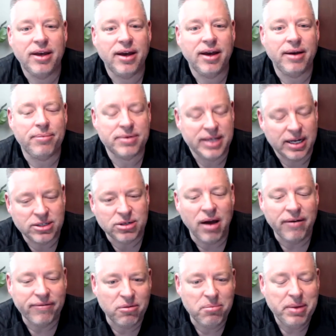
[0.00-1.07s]
Because I
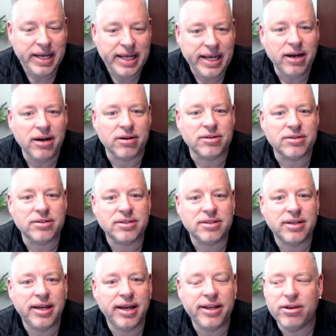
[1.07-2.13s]
taught for many years,
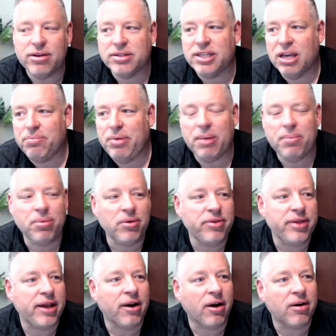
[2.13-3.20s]
and you see people
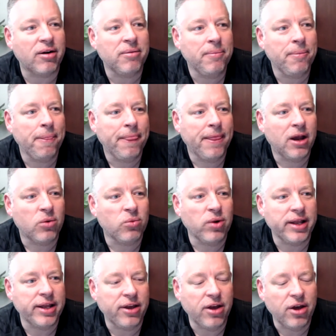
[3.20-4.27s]
that are
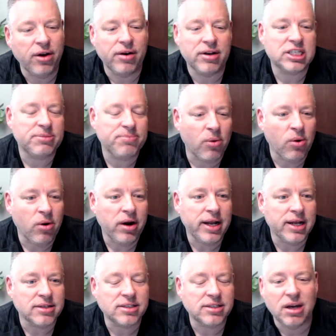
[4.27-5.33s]
really good at a sport,
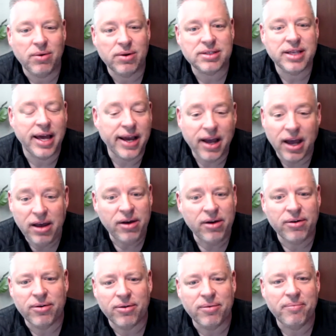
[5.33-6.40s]
and so it's like,
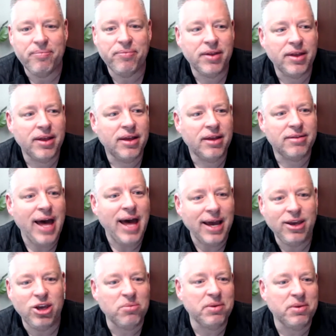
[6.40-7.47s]
oh, that
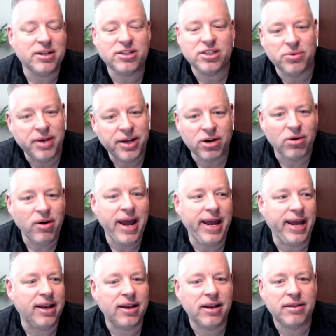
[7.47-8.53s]
human is doing
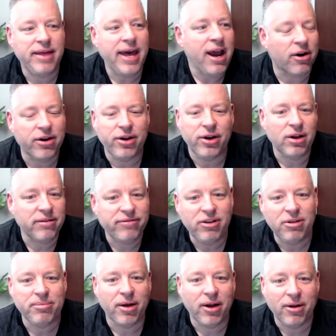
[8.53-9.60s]
great. They are good at
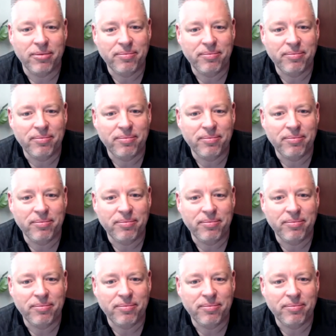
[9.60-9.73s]
football.